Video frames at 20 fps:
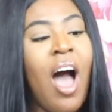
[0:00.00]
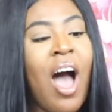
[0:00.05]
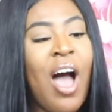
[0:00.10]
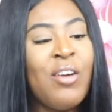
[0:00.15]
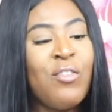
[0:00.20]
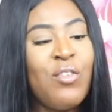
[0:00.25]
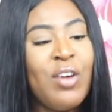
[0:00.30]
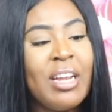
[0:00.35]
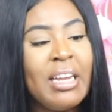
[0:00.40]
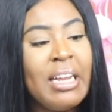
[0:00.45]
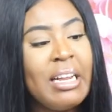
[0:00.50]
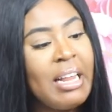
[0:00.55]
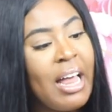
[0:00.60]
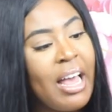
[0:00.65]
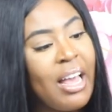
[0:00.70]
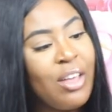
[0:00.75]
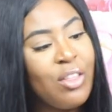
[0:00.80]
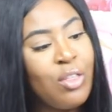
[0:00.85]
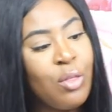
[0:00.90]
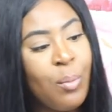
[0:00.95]
I really
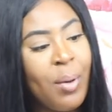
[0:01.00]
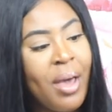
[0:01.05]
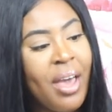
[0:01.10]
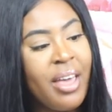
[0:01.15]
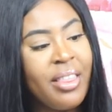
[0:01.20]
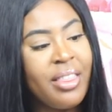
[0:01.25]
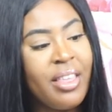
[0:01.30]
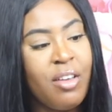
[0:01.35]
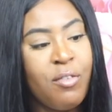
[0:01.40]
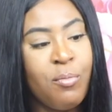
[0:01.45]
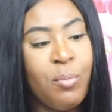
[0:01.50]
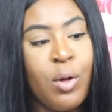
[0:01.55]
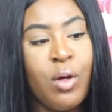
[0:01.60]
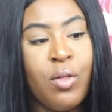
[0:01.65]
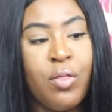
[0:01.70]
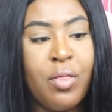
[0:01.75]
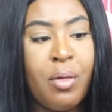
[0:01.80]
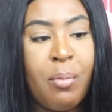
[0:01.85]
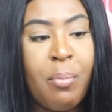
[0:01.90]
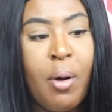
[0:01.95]
like the way they've
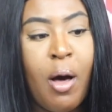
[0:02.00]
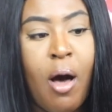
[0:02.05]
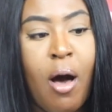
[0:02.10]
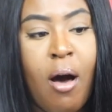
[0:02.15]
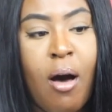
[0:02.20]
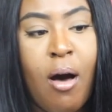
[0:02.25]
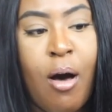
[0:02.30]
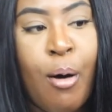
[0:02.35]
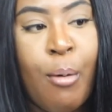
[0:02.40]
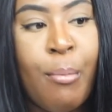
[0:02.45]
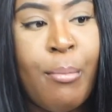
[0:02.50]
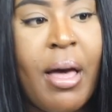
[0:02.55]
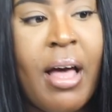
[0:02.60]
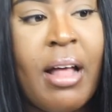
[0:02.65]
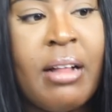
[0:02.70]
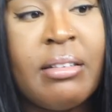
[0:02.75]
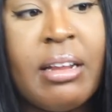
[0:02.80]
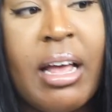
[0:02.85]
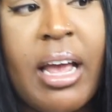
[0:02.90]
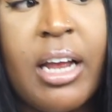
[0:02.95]
put the palm
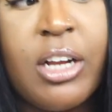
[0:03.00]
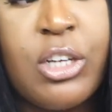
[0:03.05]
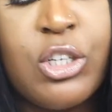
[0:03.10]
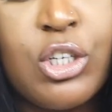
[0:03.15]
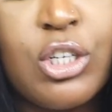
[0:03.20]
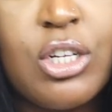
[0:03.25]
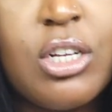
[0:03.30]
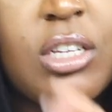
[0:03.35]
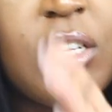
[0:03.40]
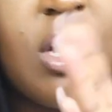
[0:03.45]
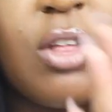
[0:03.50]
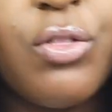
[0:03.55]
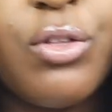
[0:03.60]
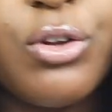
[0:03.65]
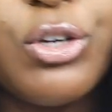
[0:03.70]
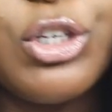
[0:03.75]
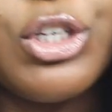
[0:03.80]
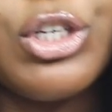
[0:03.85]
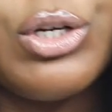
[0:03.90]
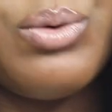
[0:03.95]
and angels on
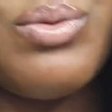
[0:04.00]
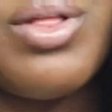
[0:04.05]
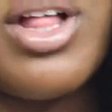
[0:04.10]
the shoe.